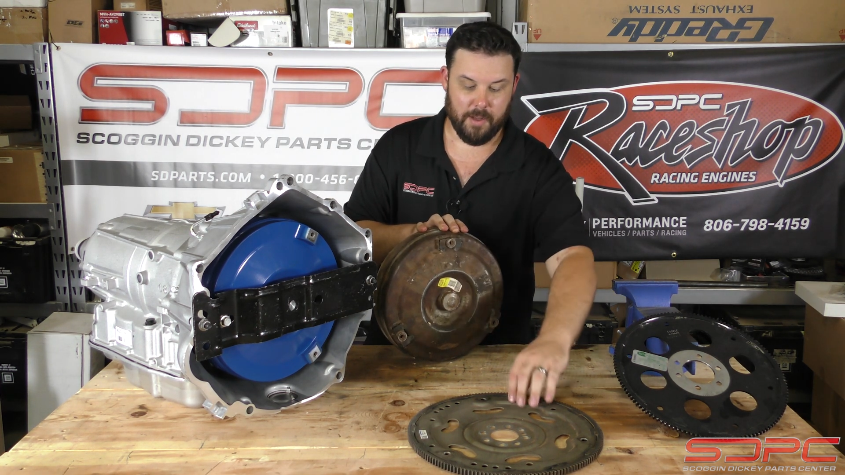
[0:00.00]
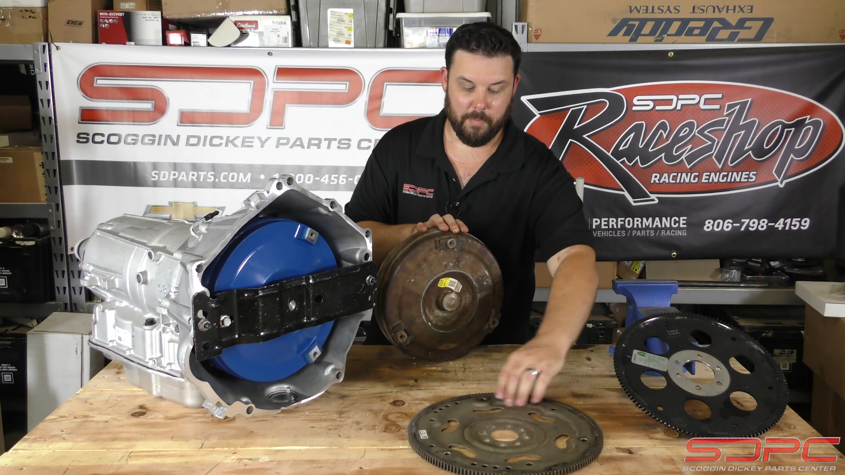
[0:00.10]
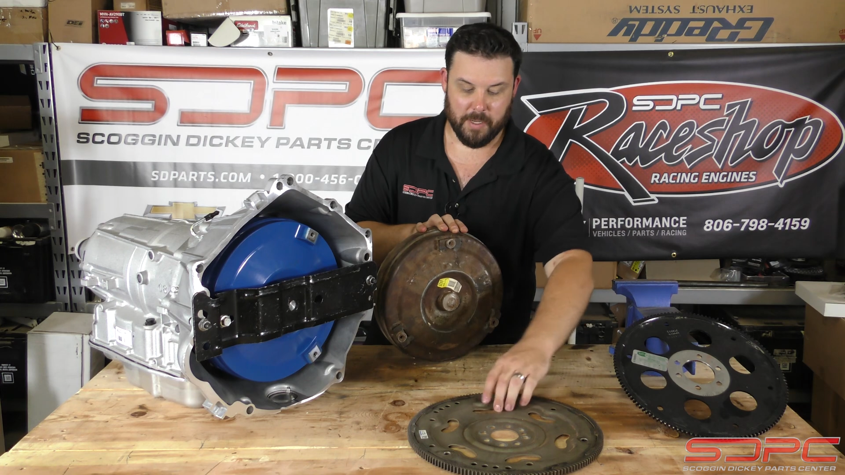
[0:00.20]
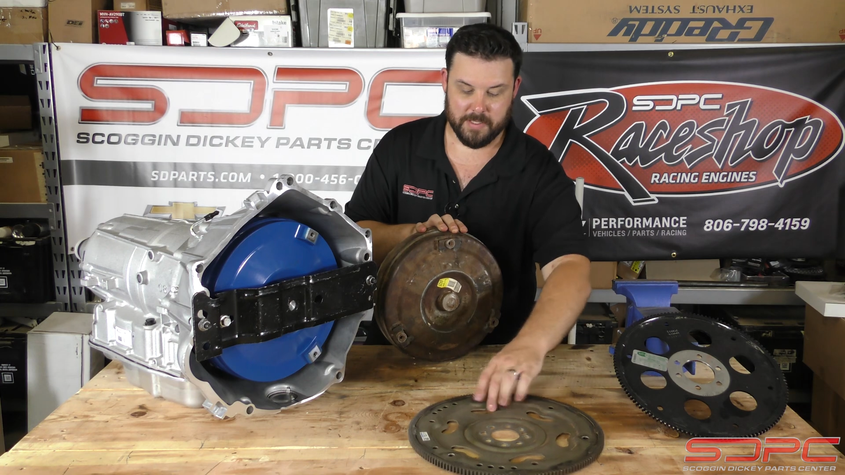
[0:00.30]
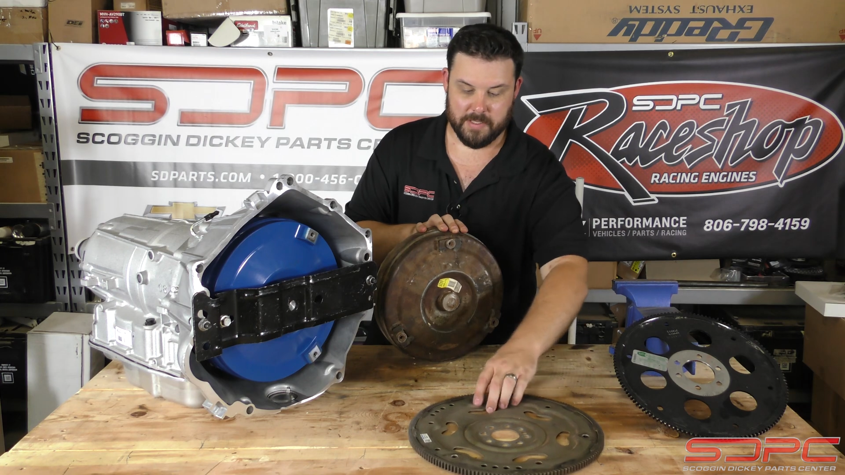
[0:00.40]

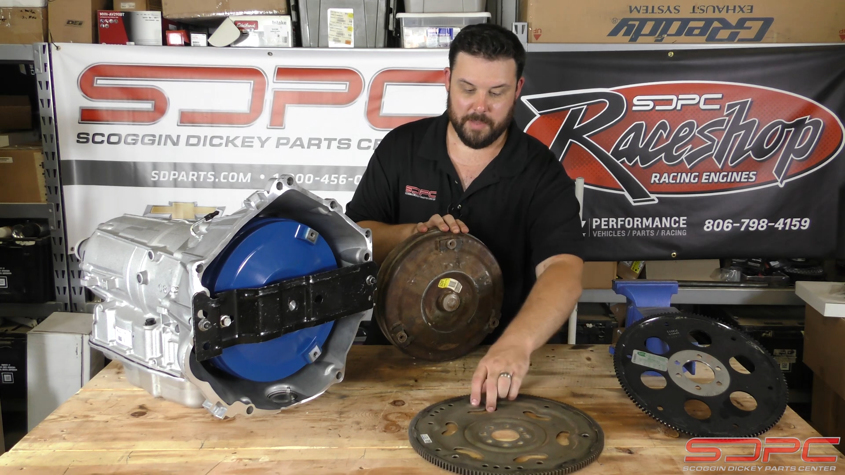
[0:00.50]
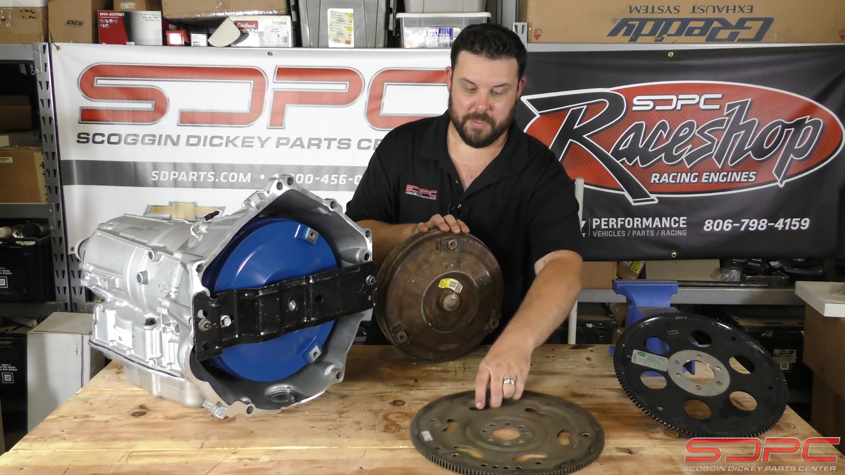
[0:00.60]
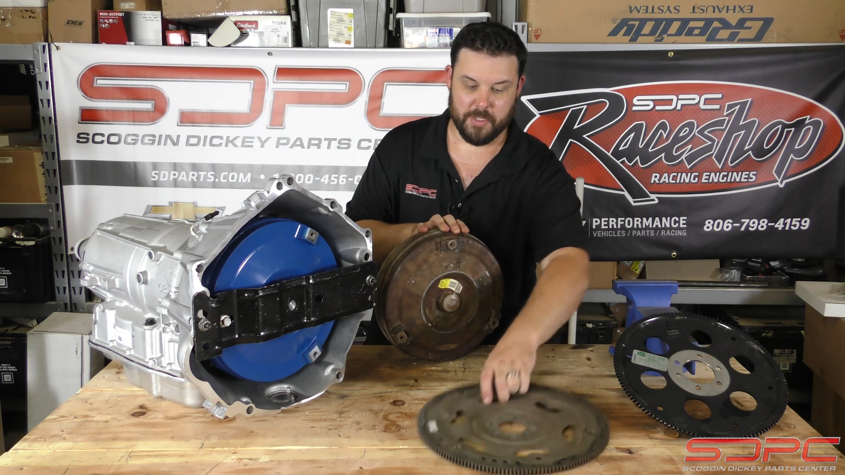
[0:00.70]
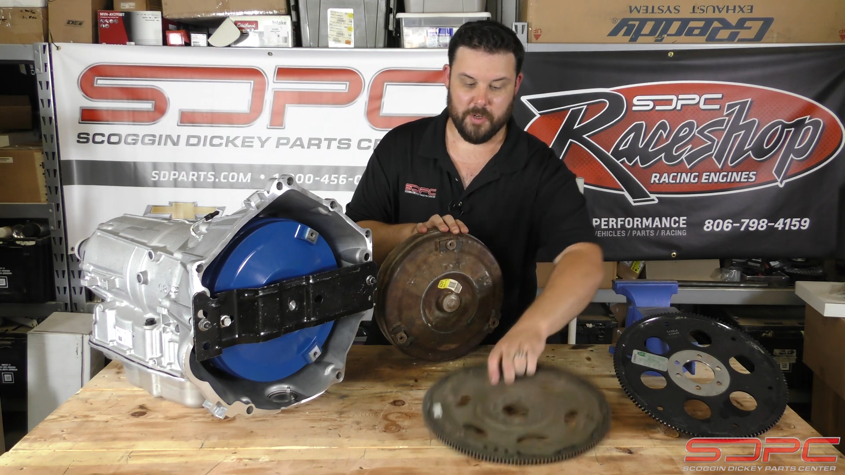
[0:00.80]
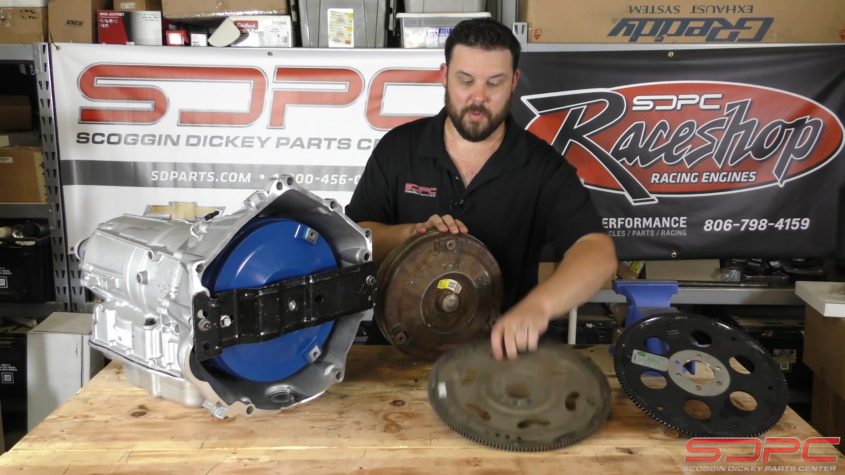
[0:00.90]
bunts up
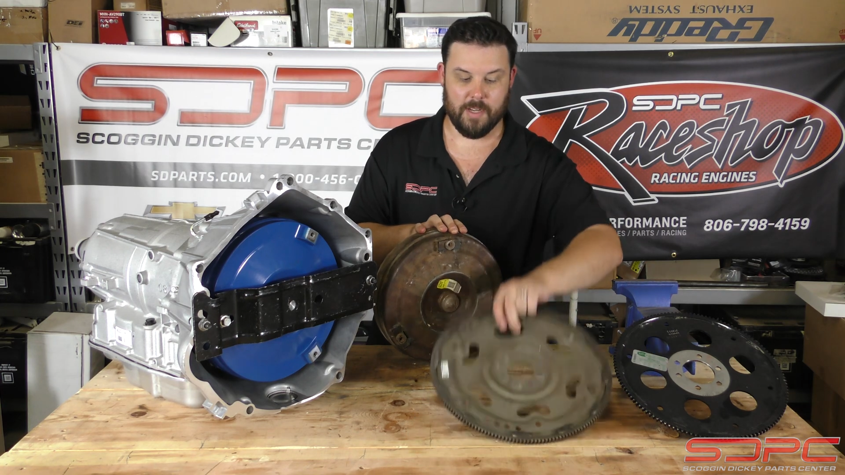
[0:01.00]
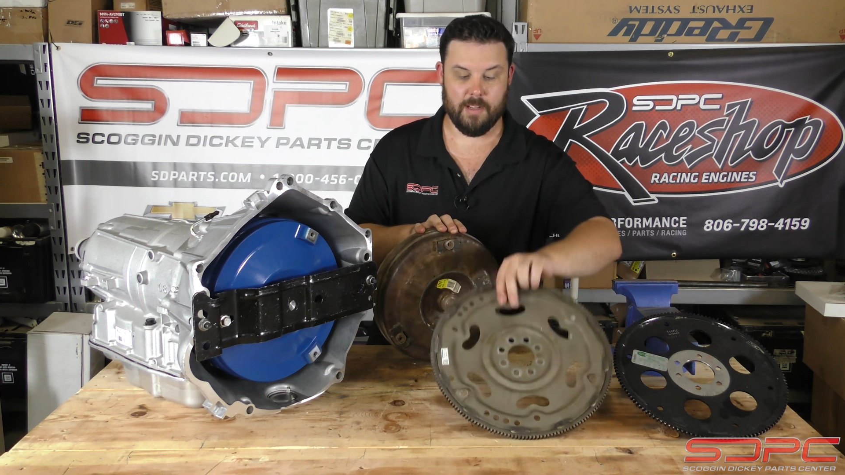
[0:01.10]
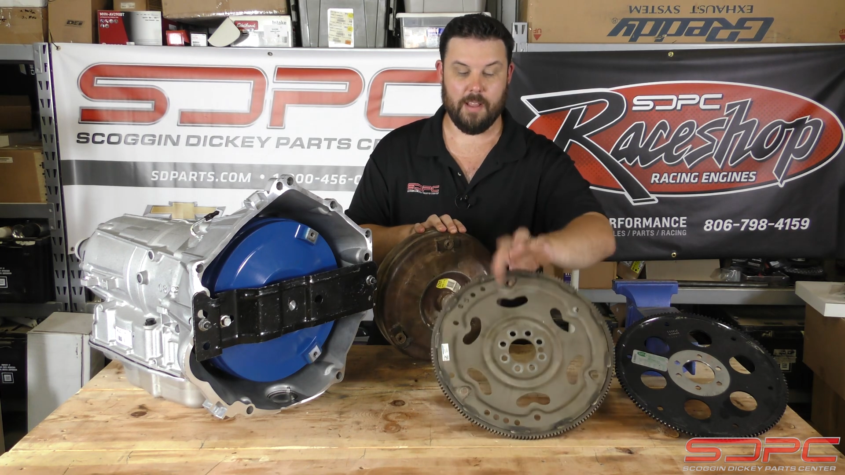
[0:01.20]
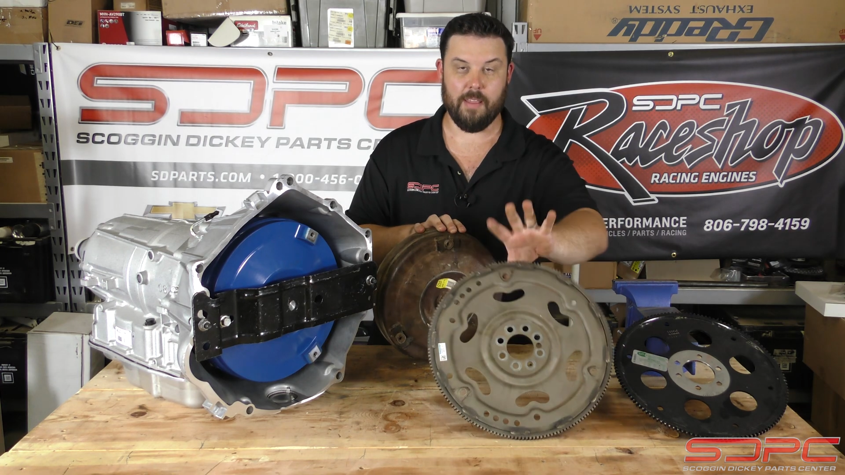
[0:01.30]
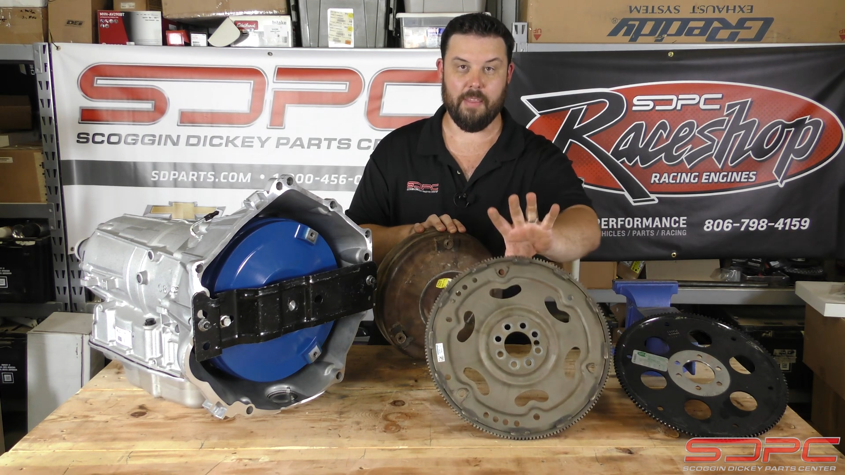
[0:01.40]

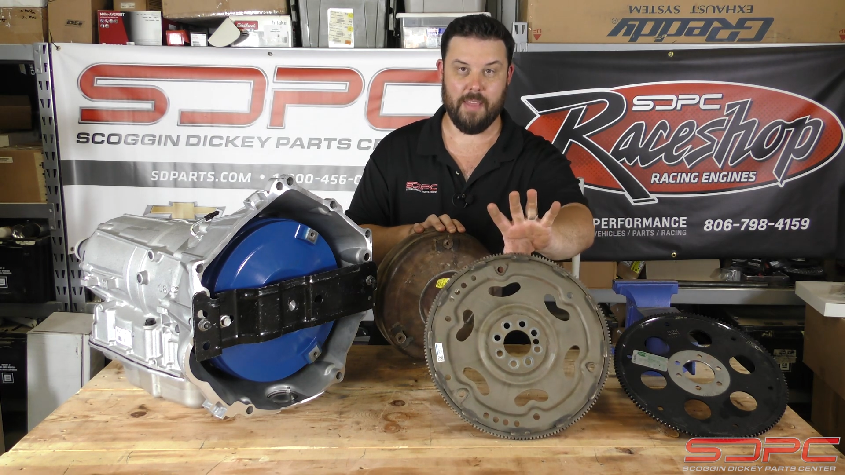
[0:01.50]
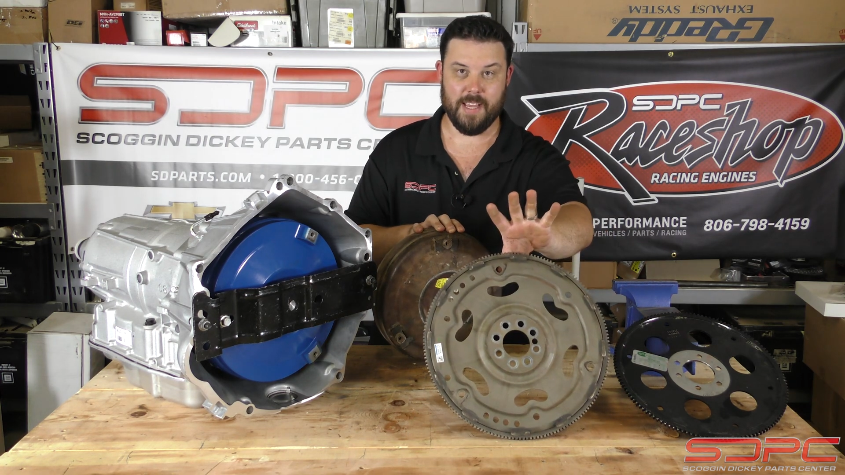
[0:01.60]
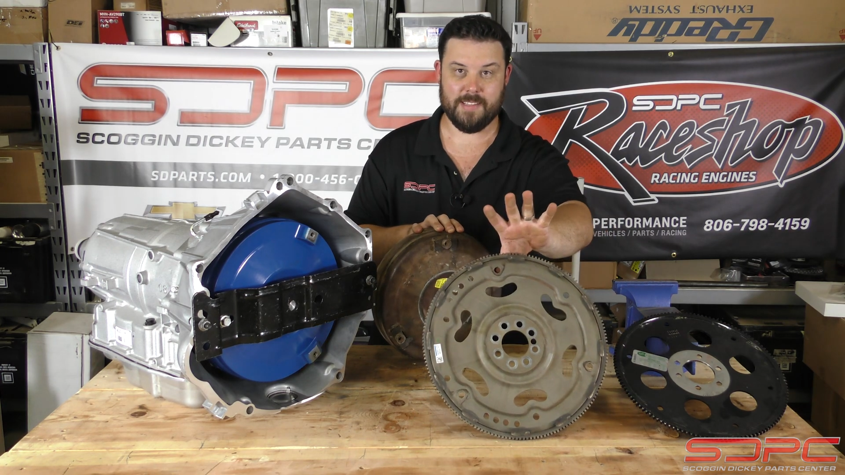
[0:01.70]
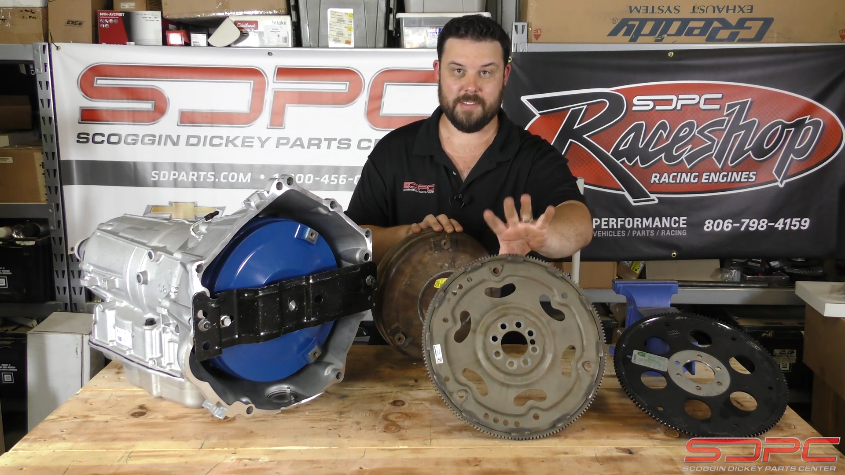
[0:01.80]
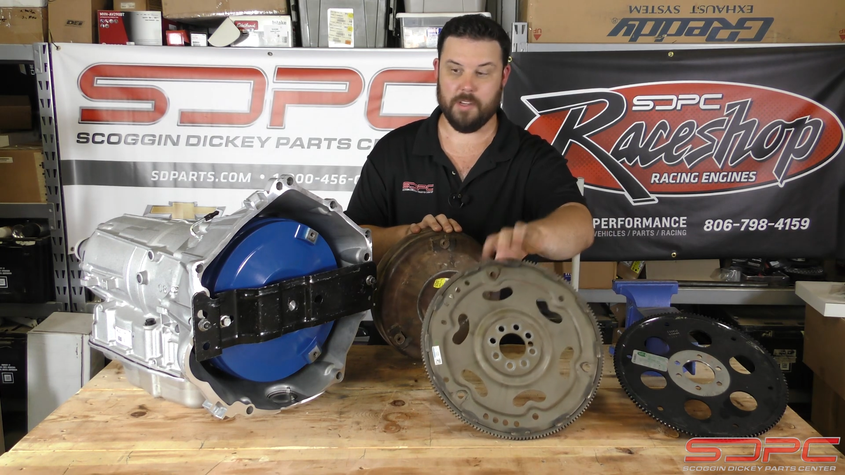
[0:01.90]
to
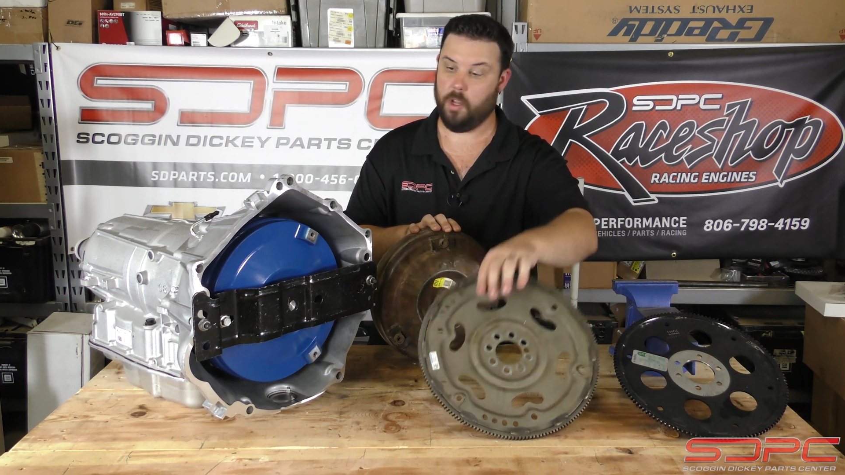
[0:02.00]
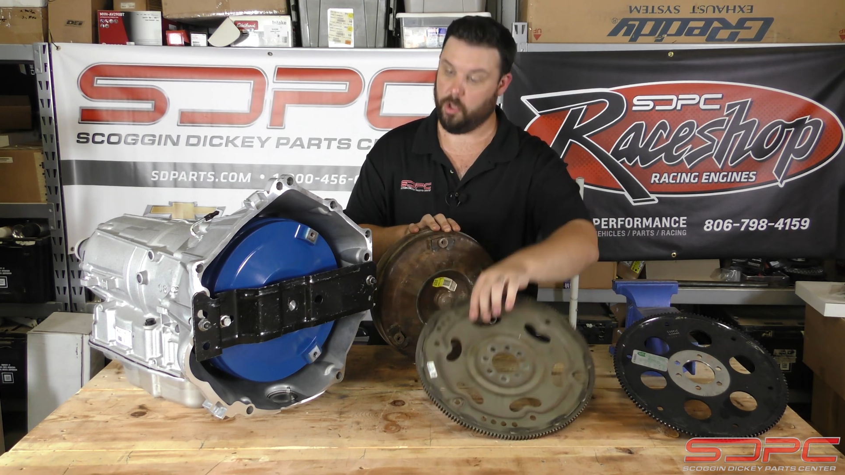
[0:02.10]
this